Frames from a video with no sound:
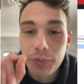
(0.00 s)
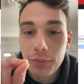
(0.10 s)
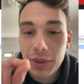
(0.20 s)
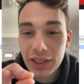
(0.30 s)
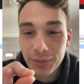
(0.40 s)

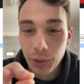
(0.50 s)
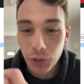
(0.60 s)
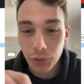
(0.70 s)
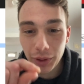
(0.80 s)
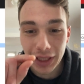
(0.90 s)

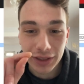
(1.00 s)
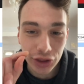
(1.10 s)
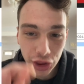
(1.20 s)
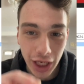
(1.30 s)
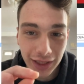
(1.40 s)
misspoke when I
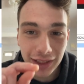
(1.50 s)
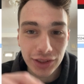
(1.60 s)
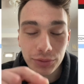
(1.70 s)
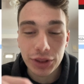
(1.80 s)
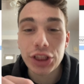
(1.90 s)
shot
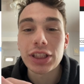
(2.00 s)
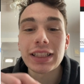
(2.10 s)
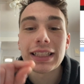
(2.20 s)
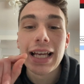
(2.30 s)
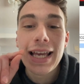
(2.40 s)
this
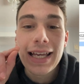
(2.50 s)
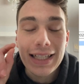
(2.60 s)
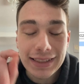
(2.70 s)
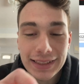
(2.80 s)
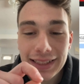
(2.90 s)
originally
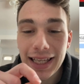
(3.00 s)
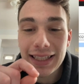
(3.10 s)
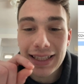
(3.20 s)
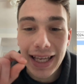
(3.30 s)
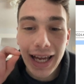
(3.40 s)
and said
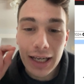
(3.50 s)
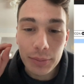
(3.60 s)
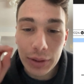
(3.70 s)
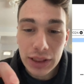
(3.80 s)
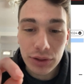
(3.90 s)

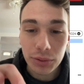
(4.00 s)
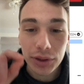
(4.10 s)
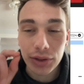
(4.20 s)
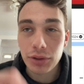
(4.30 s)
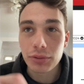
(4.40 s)
that
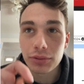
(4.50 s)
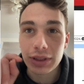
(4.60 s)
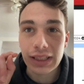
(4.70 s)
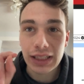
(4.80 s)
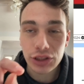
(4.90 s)
BeatSource
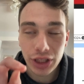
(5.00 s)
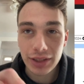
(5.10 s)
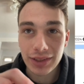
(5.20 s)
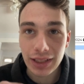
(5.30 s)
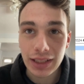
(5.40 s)
owned DJ
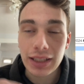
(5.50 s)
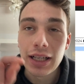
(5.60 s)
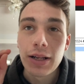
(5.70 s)
City,